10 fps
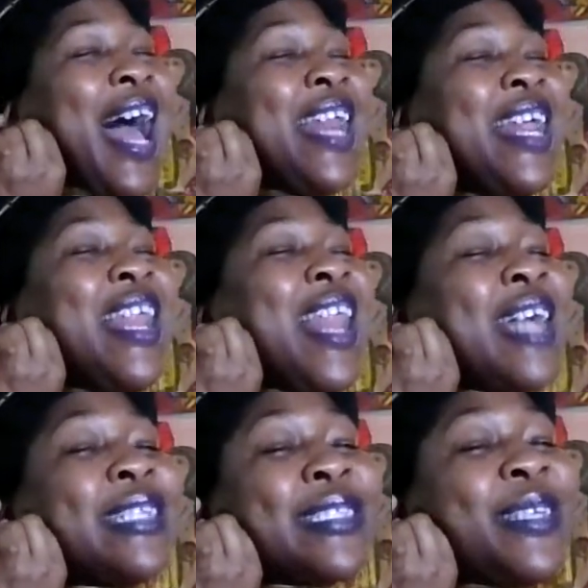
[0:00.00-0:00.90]
didn't like
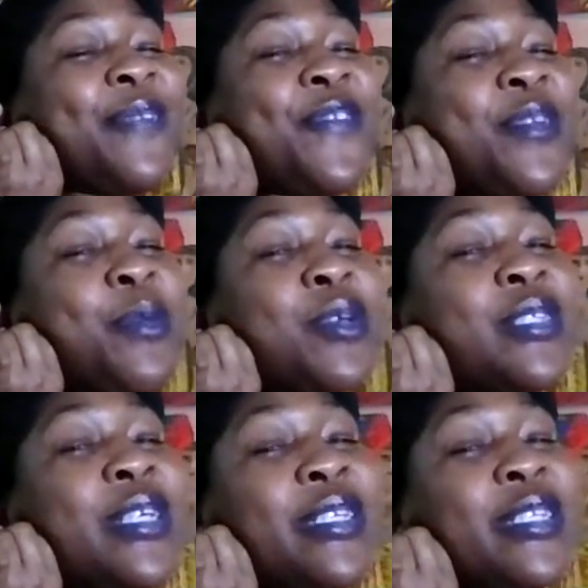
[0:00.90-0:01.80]
to see females
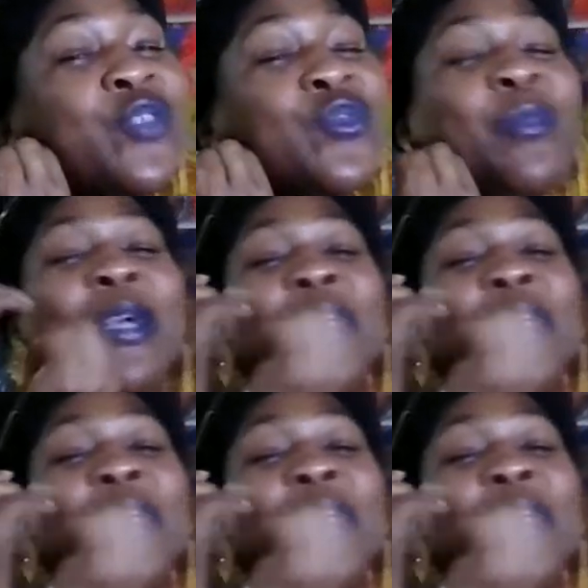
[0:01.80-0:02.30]
get disrespected.